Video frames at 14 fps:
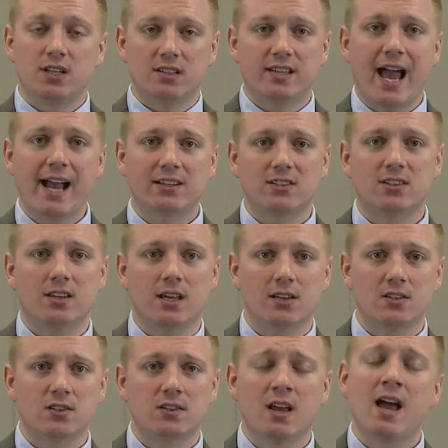detects
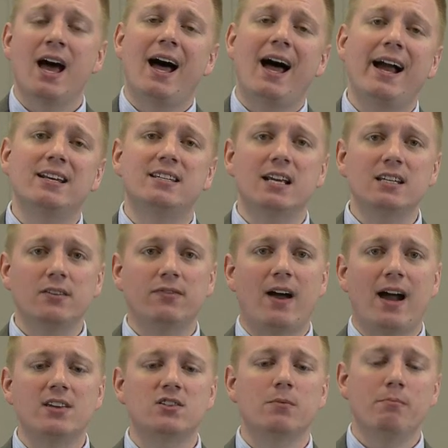this,
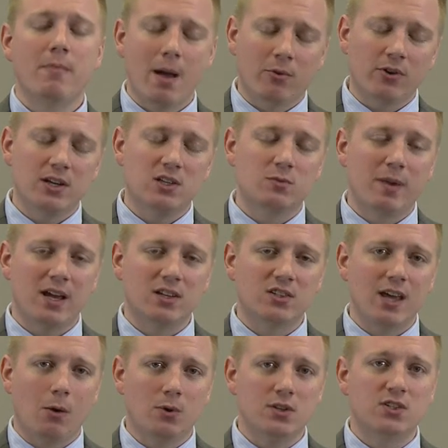identifies the memory space
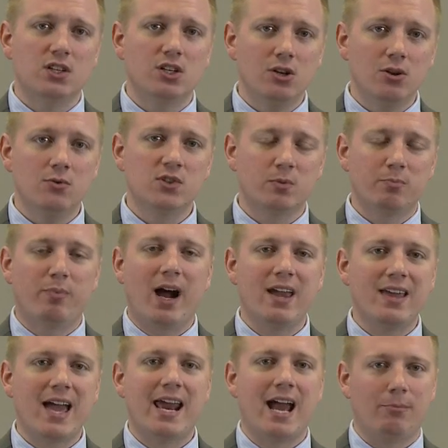that was used by
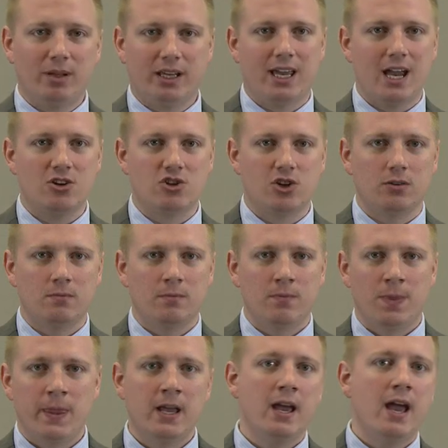that application,
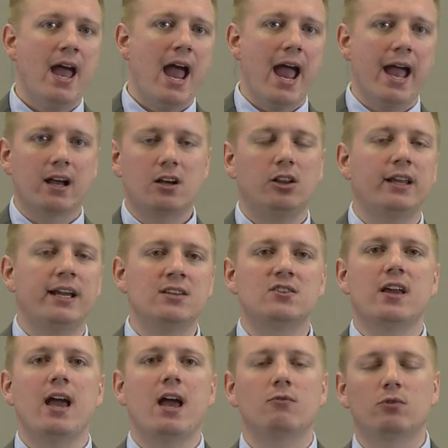and cleans
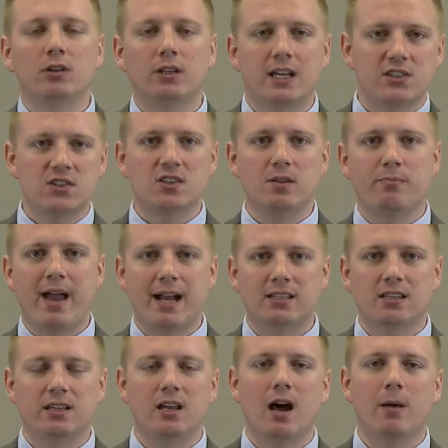it and releases it back
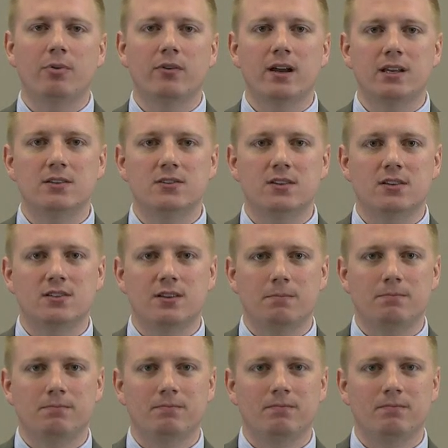to the operating system.